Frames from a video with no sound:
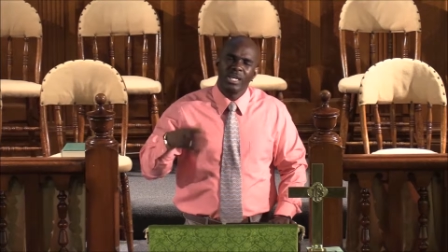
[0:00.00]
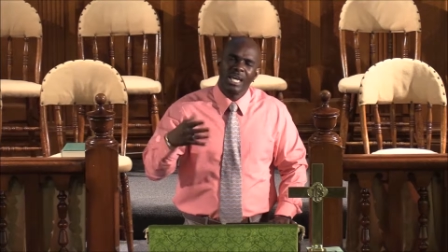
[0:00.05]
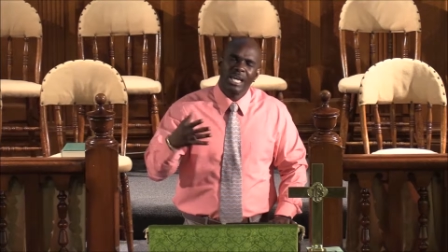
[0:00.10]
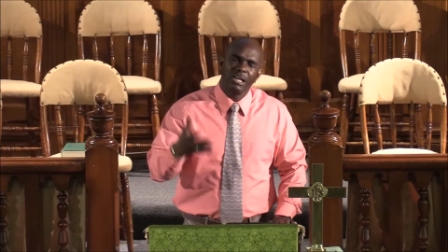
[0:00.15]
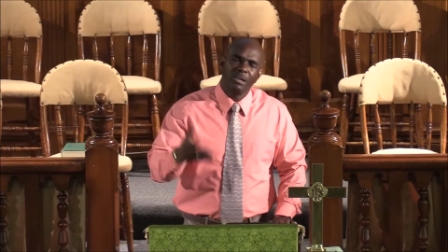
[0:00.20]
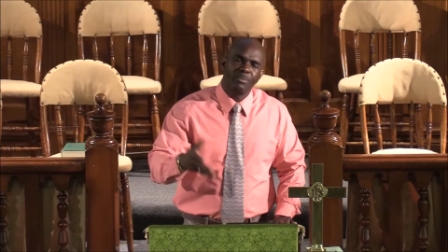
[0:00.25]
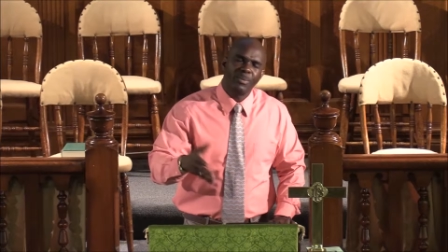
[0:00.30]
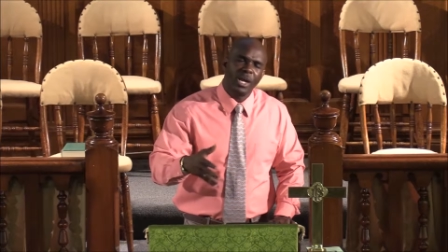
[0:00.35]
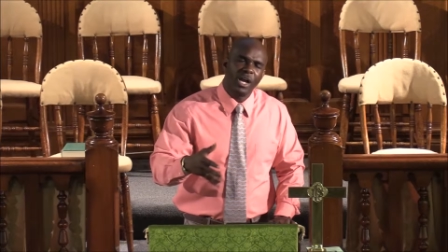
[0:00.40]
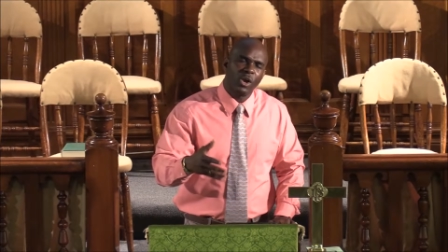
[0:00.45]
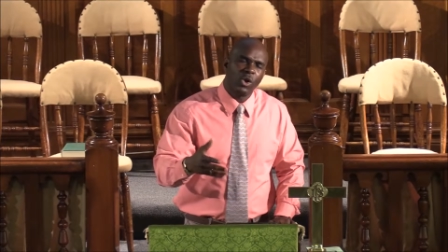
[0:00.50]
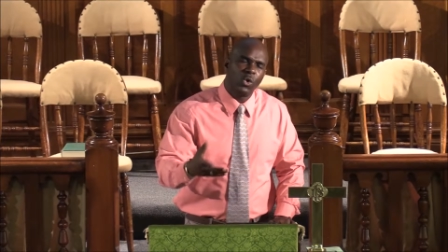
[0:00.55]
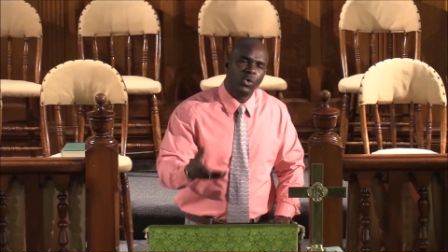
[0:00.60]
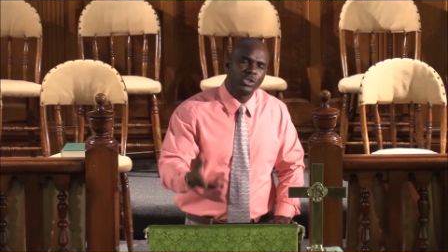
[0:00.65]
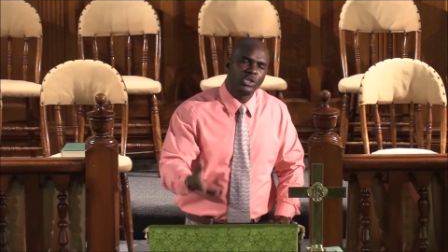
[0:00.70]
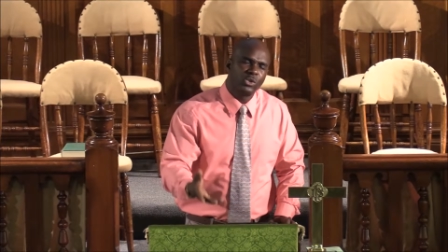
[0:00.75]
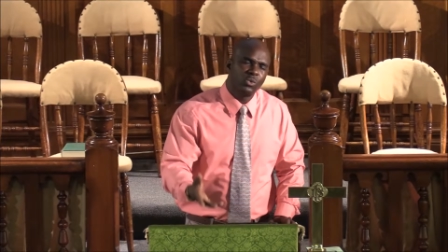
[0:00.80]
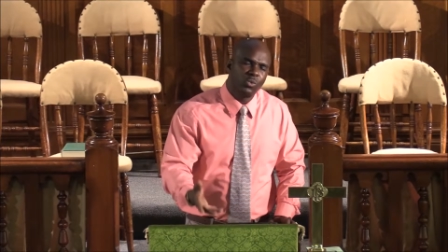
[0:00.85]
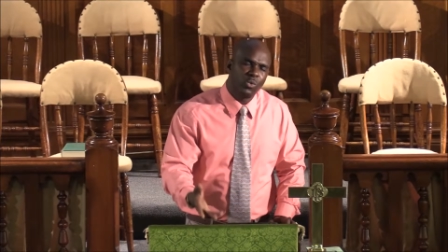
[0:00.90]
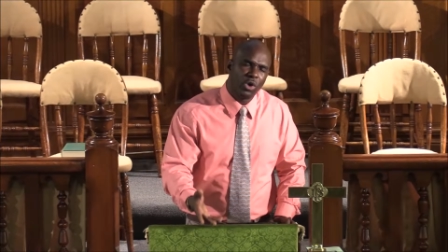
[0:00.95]
get up and go
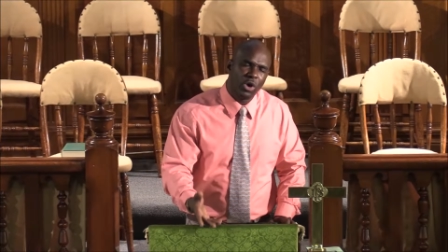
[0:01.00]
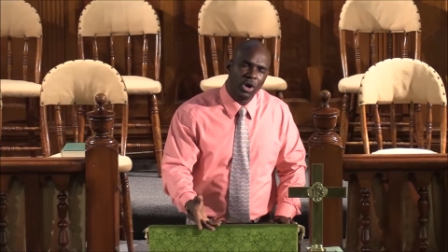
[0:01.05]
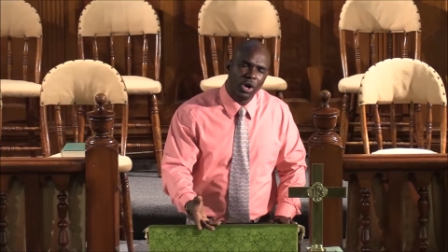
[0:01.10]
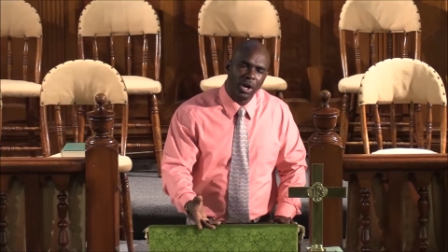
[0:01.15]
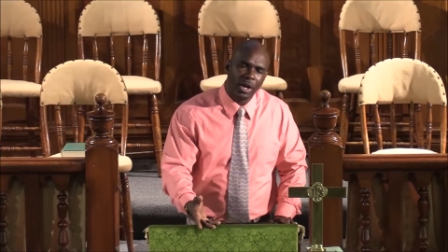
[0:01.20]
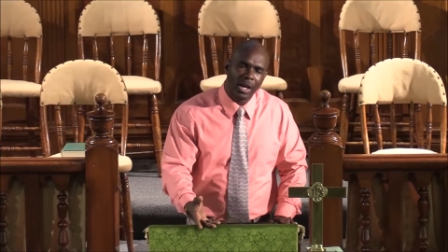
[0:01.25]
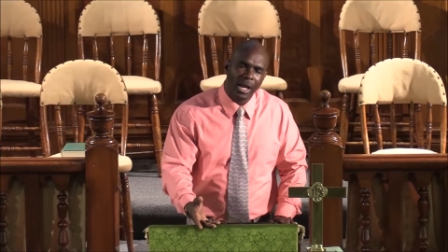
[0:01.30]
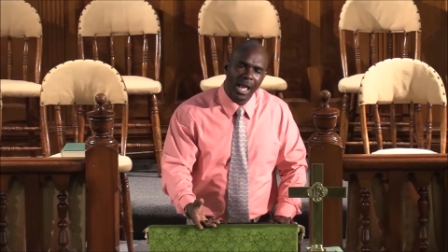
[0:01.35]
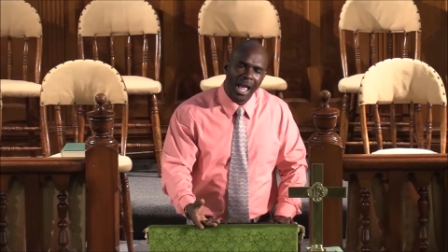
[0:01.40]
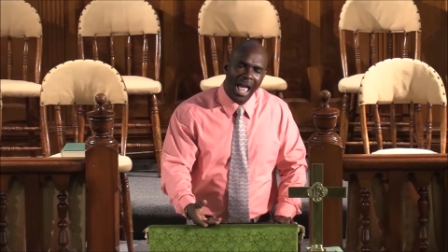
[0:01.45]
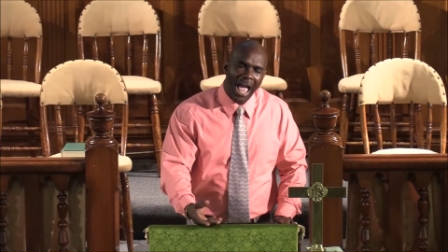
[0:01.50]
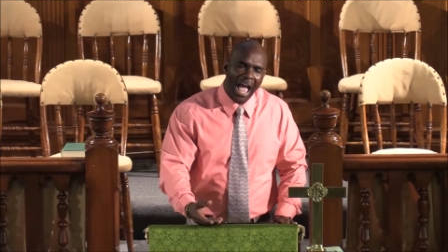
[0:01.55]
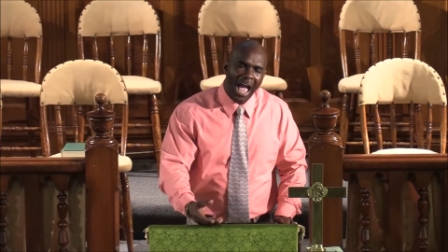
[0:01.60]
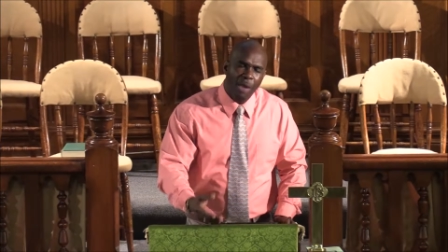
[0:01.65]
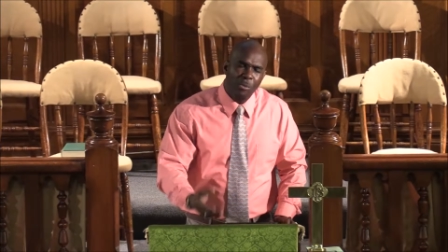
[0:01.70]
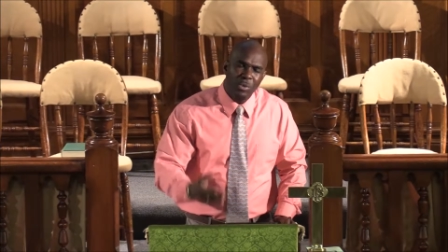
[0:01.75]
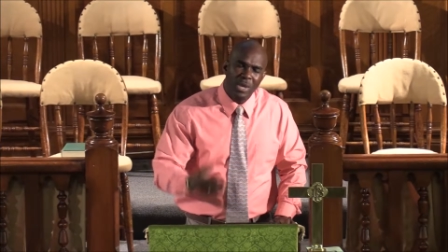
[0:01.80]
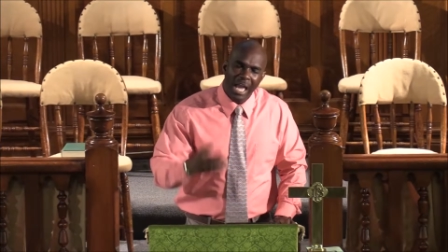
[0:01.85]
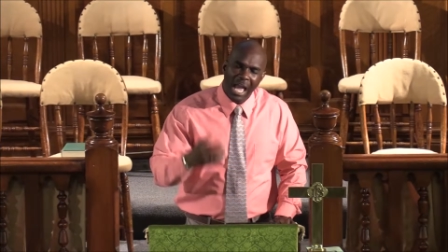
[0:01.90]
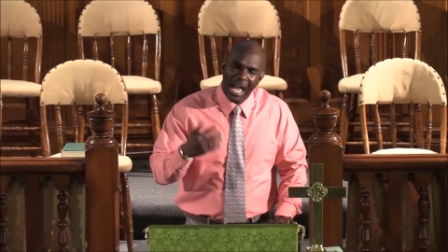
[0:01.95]
to work
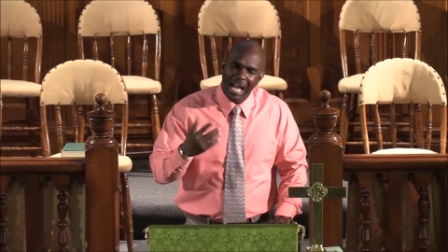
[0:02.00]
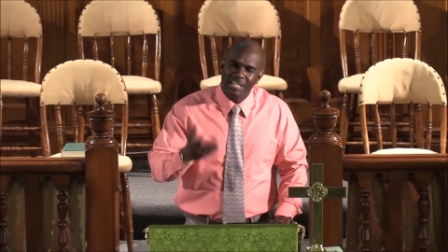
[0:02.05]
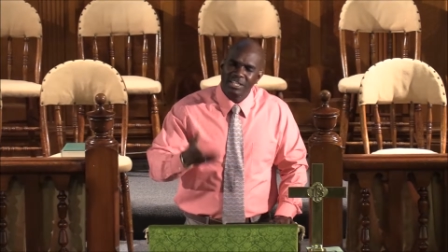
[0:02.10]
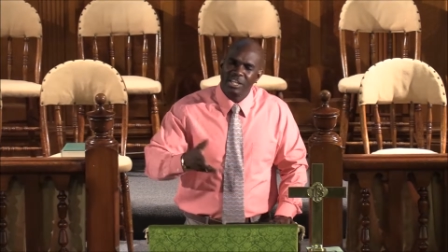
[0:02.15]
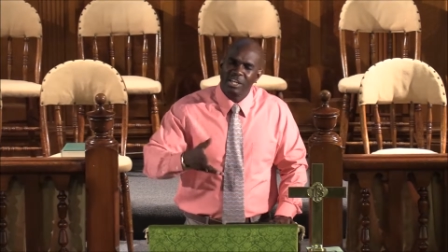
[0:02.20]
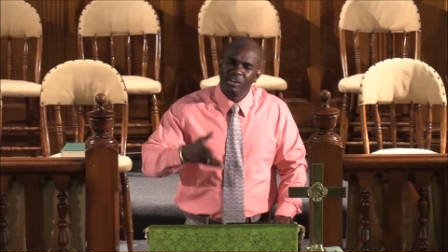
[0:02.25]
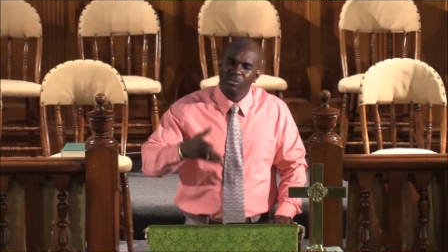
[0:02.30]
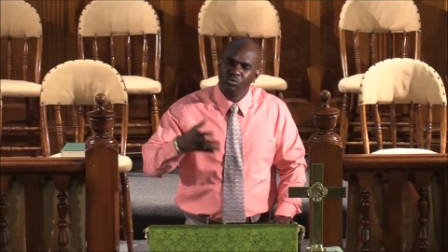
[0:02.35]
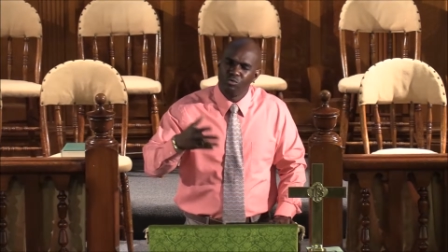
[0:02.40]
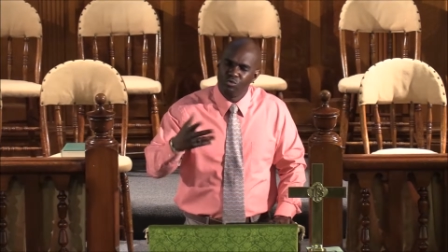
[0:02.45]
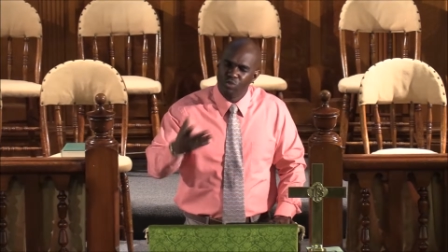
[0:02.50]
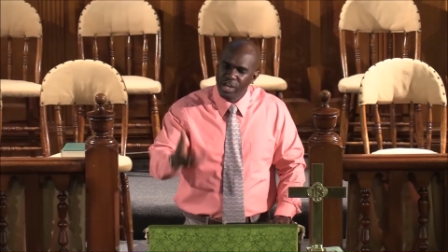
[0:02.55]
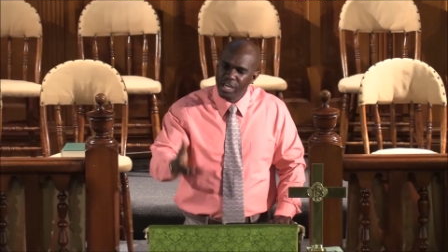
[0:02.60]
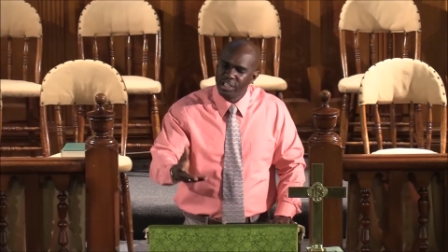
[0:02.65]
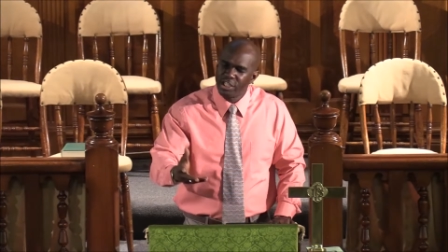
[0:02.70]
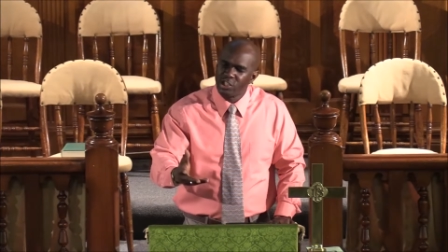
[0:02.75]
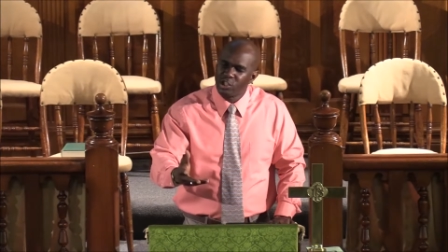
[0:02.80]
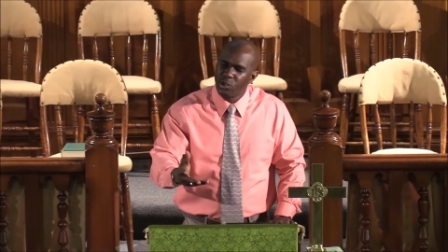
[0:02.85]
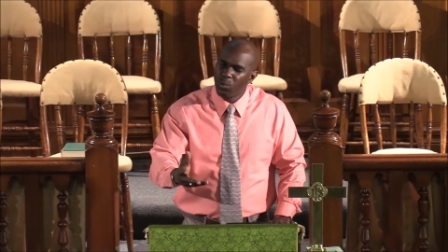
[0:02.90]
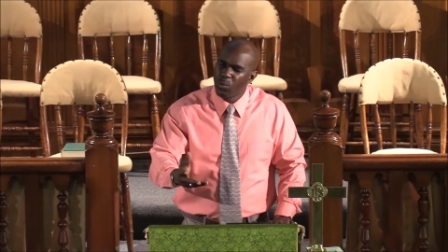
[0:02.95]
and we actually
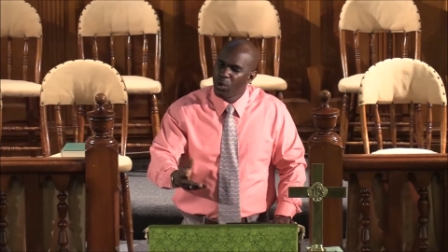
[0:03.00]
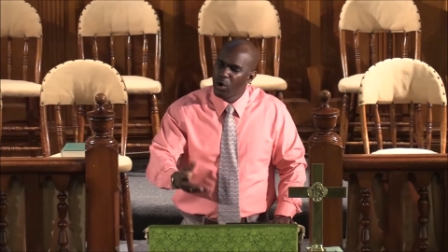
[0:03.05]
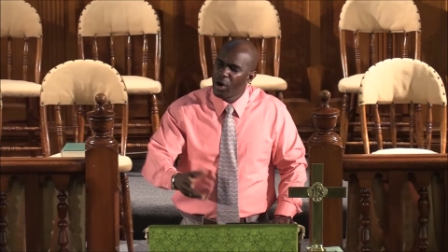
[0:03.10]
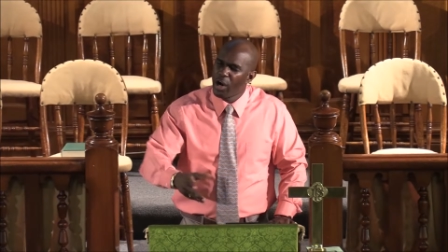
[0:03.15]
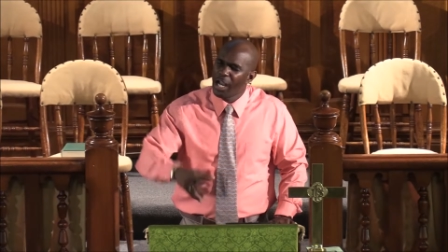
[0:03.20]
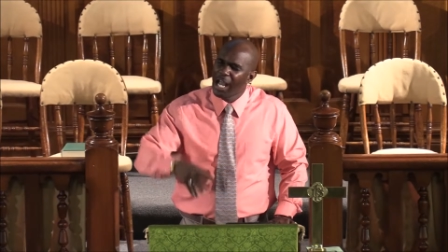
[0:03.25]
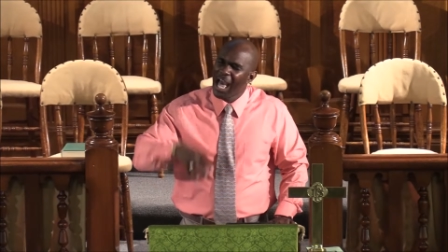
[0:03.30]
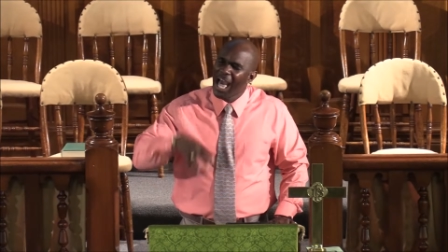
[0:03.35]
reach to work